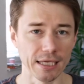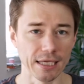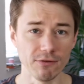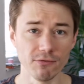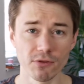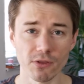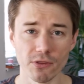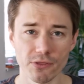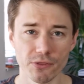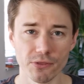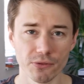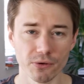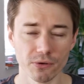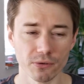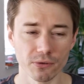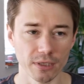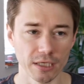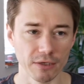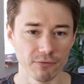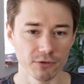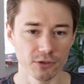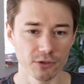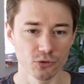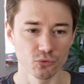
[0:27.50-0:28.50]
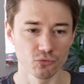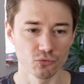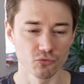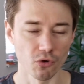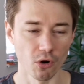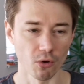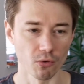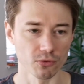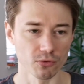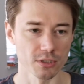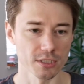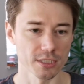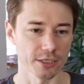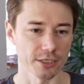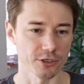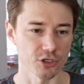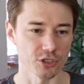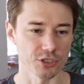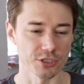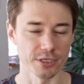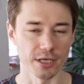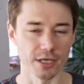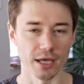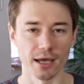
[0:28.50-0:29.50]
even to roles
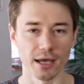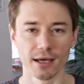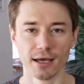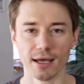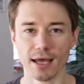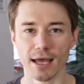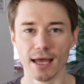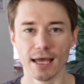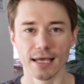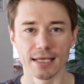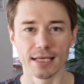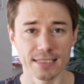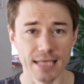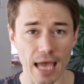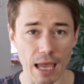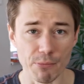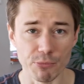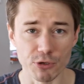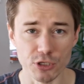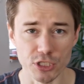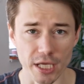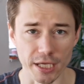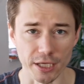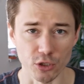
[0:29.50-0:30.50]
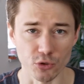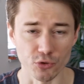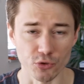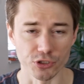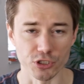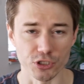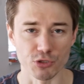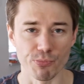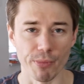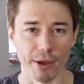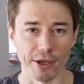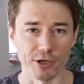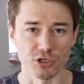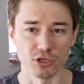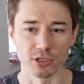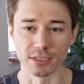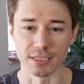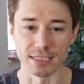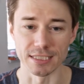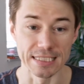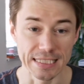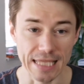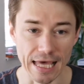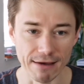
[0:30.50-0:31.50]
such as cybersecurity
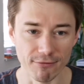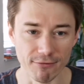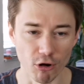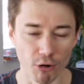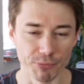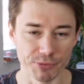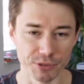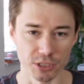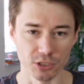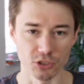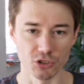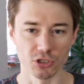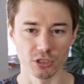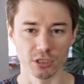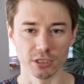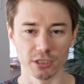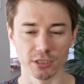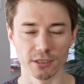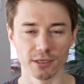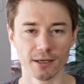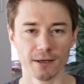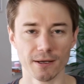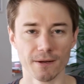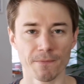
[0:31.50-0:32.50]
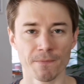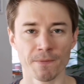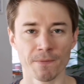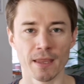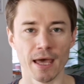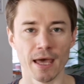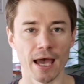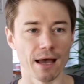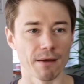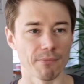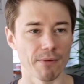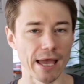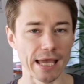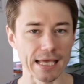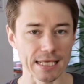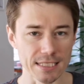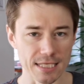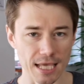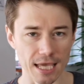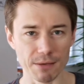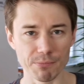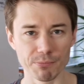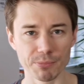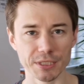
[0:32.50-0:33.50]
specialist, DevOps engineer,
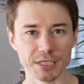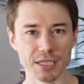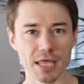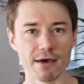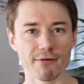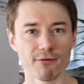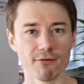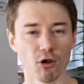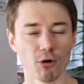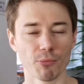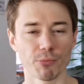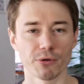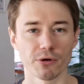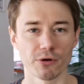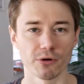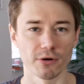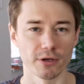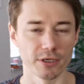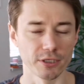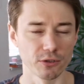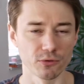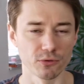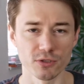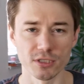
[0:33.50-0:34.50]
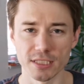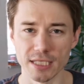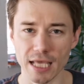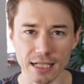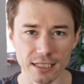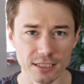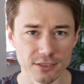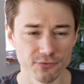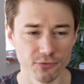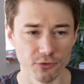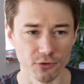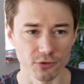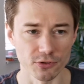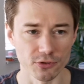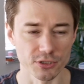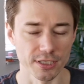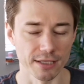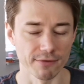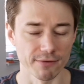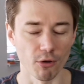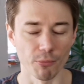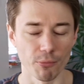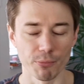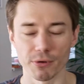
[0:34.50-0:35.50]
SAP developer,
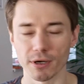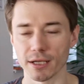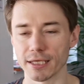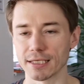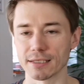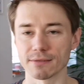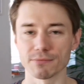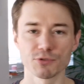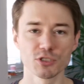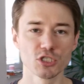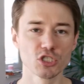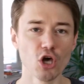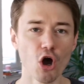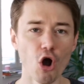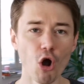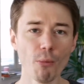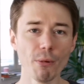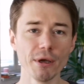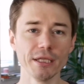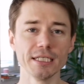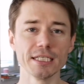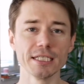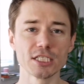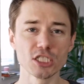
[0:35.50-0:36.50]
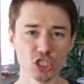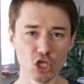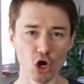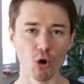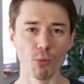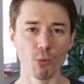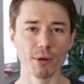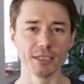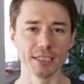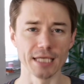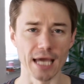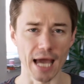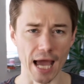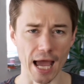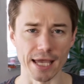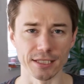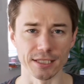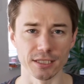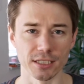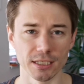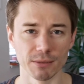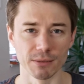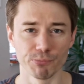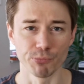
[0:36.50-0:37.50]
Salesforce developer, like so many
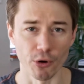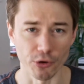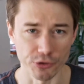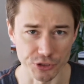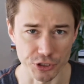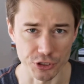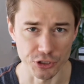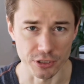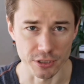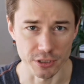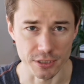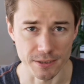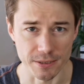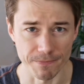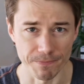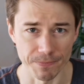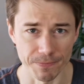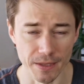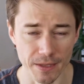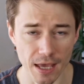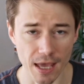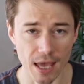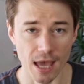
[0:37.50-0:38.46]
IT positions.